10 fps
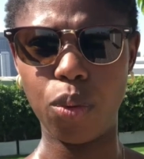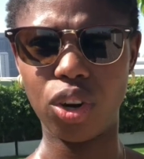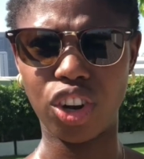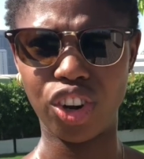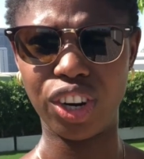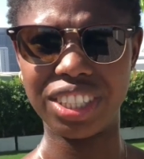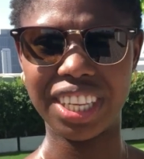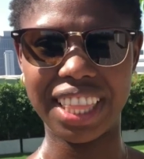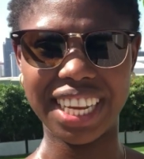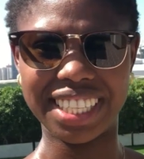would learn
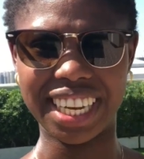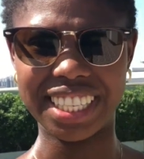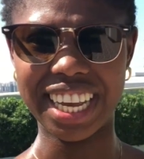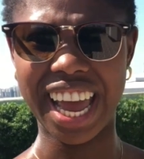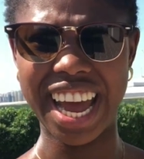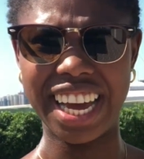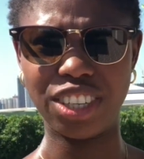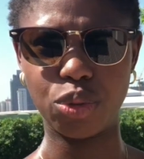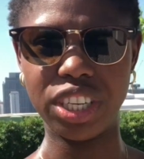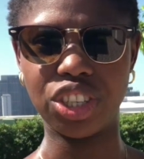statistics
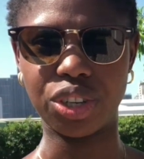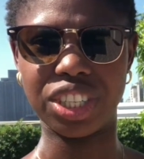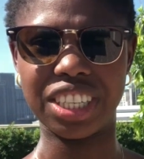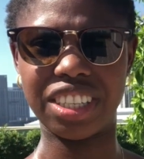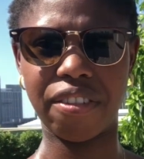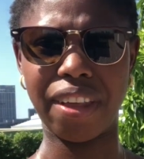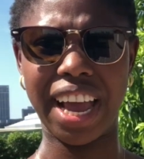and research and stuff